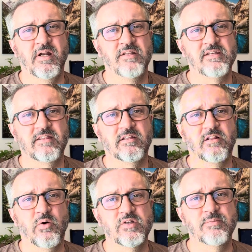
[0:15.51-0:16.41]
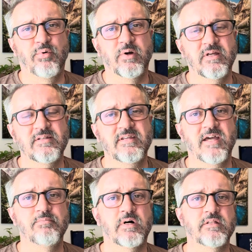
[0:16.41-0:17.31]
It's at the lowest point in
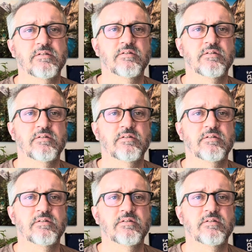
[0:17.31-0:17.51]
10 months.